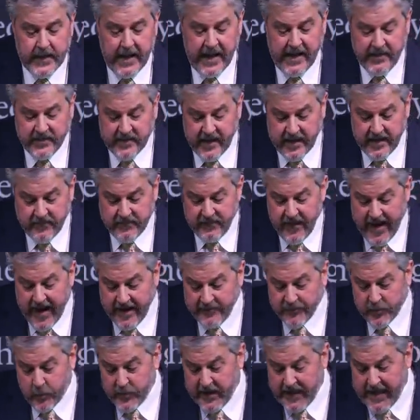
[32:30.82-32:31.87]
He said in
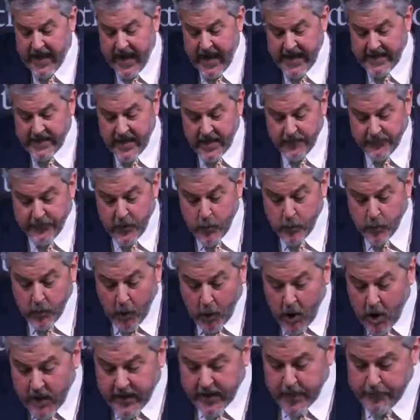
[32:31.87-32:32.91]
528, if you
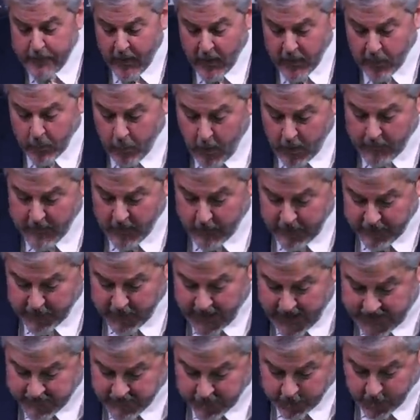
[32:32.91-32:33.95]
look upon a woman with
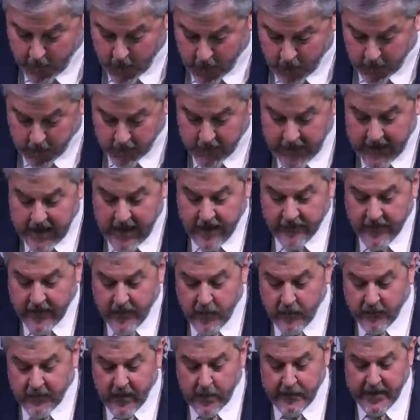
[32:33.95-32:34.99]
lust for her, that
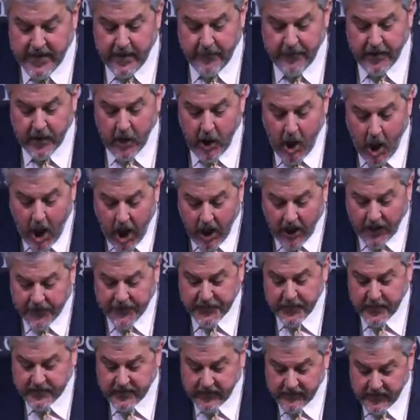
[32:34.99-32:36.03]
you've committed the
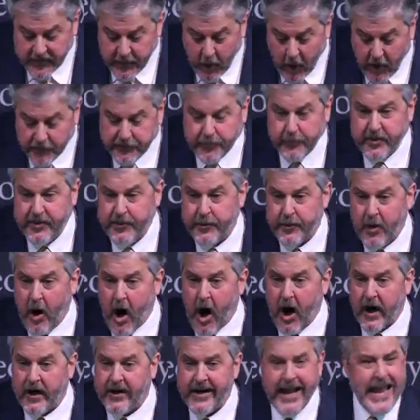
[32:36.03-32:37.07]
lawlessness of adultery in your
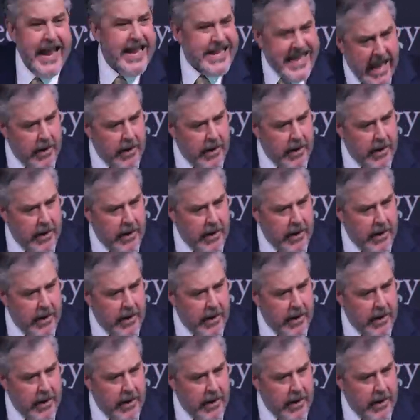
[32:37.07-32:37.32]
heart.